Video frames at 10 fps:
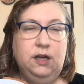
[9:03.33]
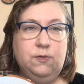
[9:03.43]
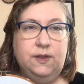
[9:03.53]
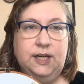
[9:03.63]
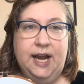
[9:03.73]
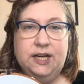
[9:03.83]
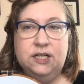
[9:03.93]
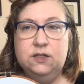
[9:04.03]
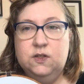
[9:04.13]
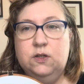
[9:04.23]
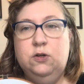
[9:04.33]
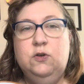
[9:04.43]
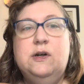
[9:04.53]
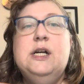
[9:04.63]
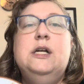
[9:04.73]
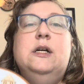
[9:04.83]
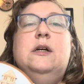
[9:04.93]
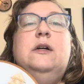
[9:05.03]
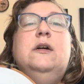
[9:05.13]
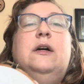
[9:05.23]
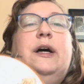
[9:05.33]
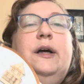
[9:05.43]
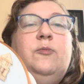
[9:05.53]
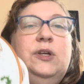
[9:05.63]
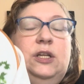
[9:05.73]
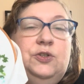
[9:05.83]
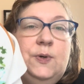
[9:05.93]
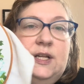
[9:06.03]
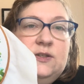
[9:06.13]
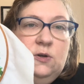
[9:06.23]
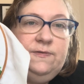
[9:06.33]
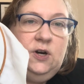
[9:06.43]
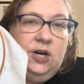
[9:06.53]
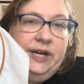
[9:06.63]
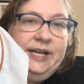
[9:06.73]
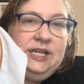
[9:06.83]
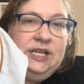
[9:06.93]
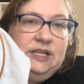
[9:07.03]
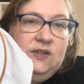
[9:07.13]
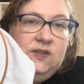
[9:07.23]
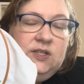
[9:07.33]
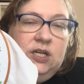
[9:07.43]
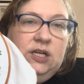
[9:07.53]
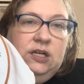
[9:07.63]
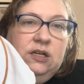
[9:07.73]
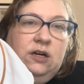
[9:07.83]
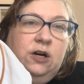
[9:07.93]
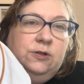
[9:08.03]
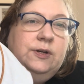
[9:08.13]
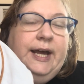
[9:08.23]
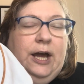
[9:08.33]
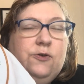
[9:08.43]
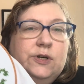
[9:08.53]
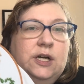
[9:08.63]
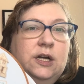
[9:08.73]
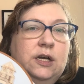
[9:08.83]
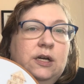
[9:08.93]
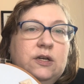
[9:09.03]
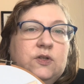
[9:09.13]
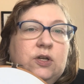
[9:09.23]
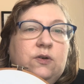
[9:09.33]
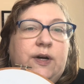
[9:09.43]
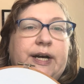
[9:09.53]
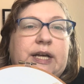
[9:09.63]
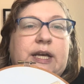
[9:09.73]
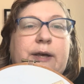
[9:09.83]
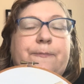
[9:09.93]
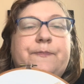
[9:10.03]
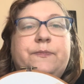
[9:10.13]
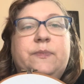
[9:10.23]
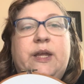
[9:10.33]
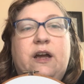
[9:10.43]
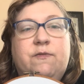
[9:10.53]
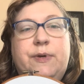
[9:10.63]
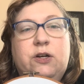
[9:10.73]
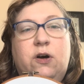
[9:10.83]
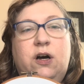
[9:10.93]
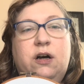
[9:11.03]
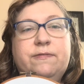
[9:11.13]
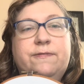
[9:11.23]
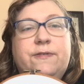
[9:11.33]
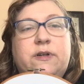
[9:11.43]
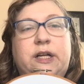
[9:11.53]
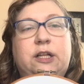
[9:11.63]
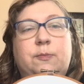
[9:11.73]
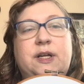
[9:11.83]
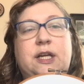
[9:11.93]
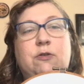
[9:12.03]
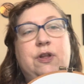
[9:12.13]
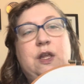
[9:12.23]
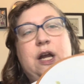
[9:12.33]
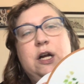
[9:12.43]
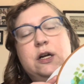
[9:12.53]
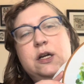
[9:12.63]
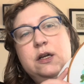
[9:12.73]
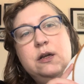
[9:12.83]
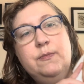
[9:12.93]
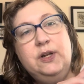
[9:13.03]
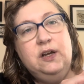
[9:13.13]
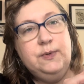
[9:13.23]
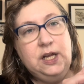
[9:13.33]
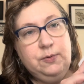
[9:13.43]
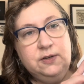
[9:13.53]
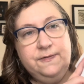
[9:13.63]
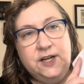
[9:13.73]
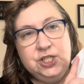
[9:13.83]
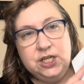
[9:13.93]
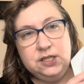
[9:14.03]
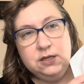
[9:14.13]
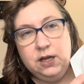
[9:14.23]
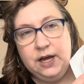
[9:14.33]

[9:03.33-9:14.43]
other than Aida, so I'm really enjoying it so far. It is harder to count, so I have been off a little bit here and there, but I've been able to fudge it.